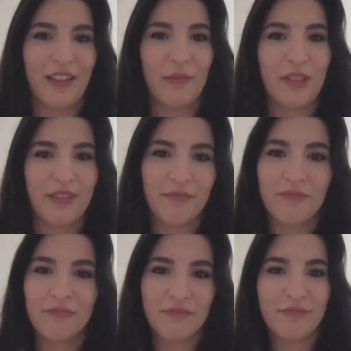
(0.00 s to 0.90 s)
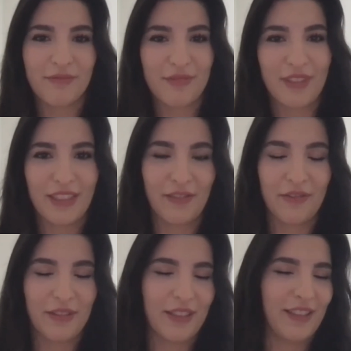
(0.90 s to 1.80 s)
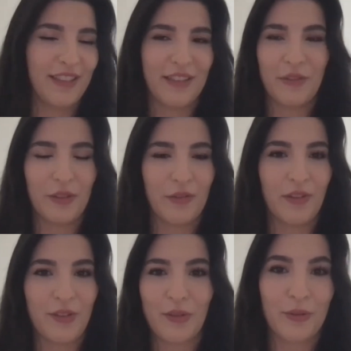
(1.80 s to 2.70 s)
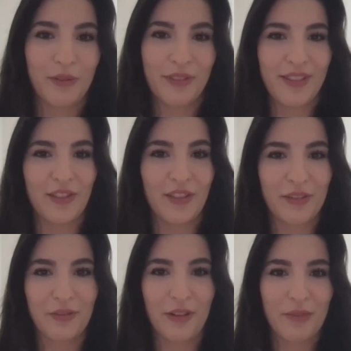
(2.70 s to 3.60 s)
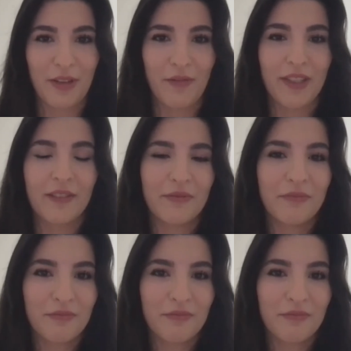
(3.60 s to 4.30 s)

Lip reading: I mean, if everyone wants to start from somewhere.